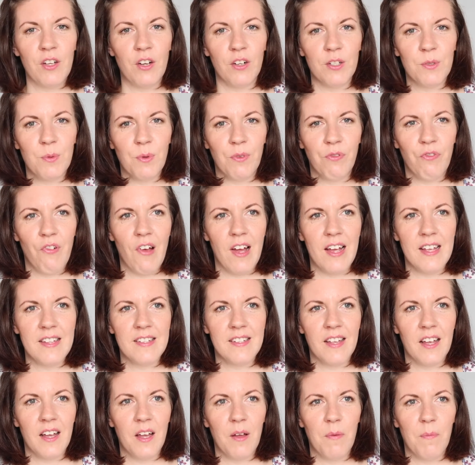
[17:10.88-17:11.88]
good with
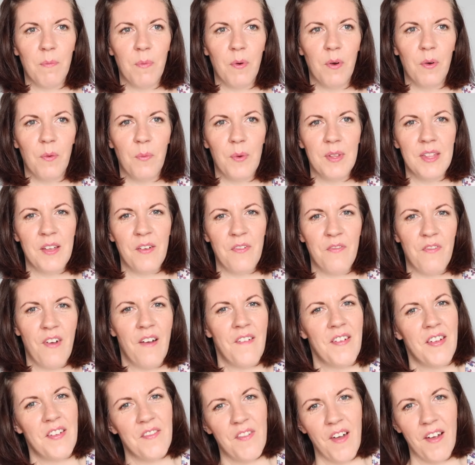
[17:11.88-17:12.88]
Fraser, but when they're
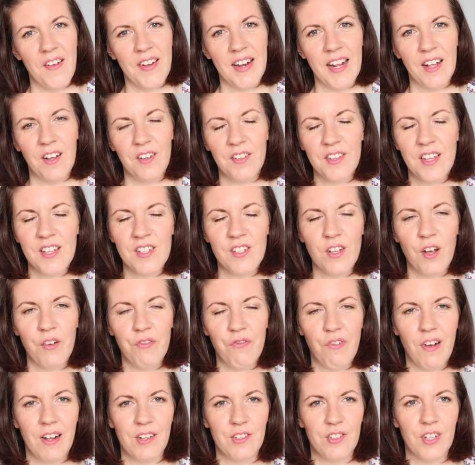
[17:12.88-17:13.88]
very, very little, they're so
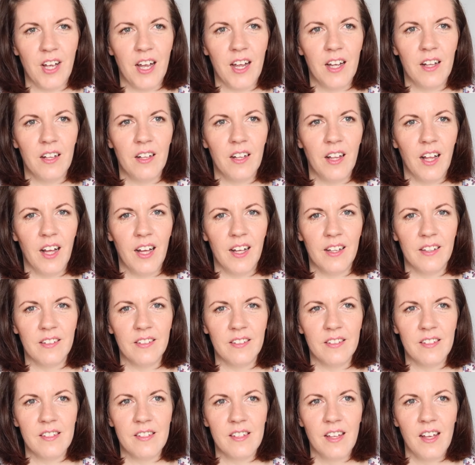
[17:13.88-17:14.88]
fragile,
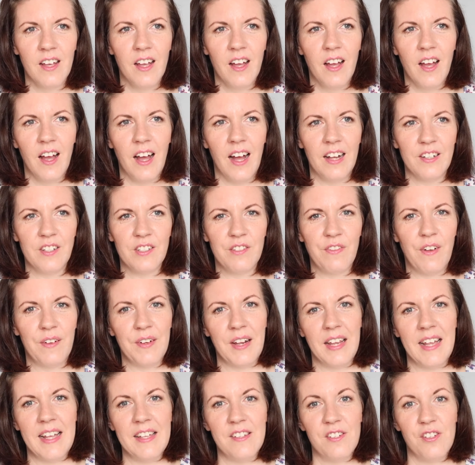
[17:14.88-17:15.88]
and I just
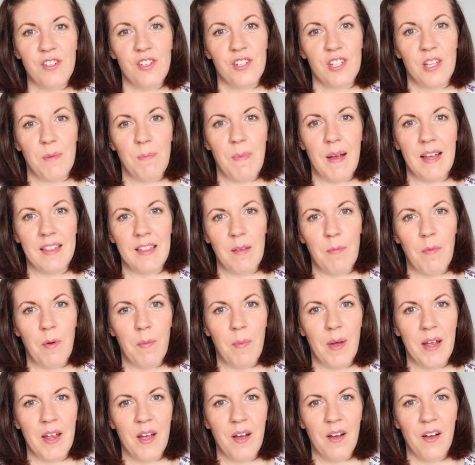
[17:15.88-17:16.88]
find it easier just to bath him
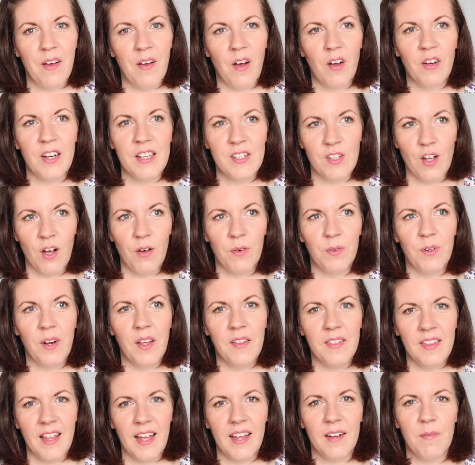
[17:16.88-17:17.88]
on his own
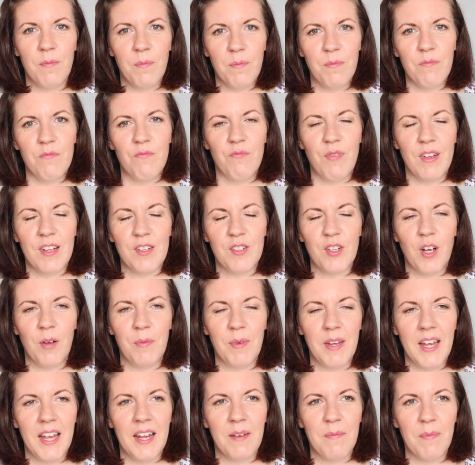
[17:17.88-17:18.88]
and then bring
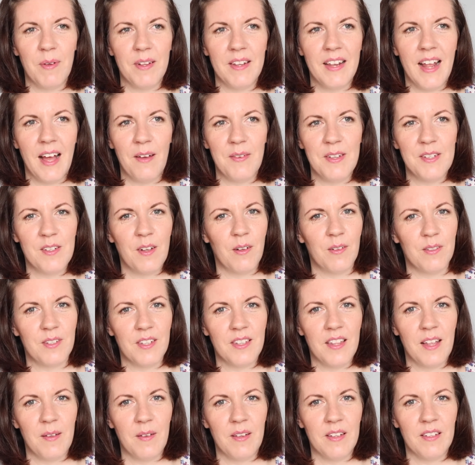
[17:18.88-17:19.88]
Tommy in. But now he's
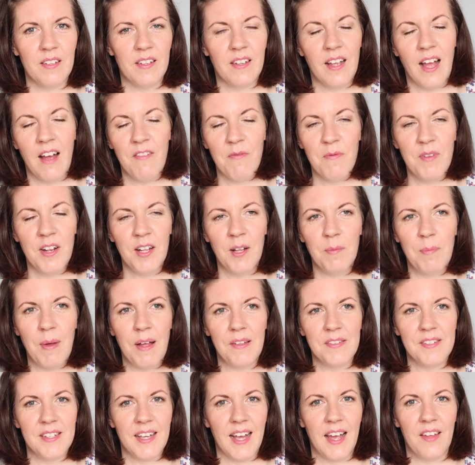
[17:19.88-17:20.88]
older, they have little
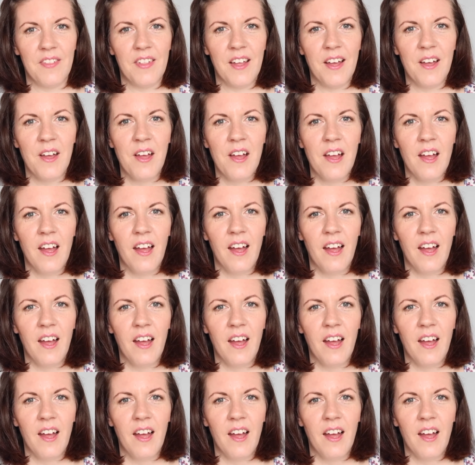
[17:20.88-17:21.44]
baths together,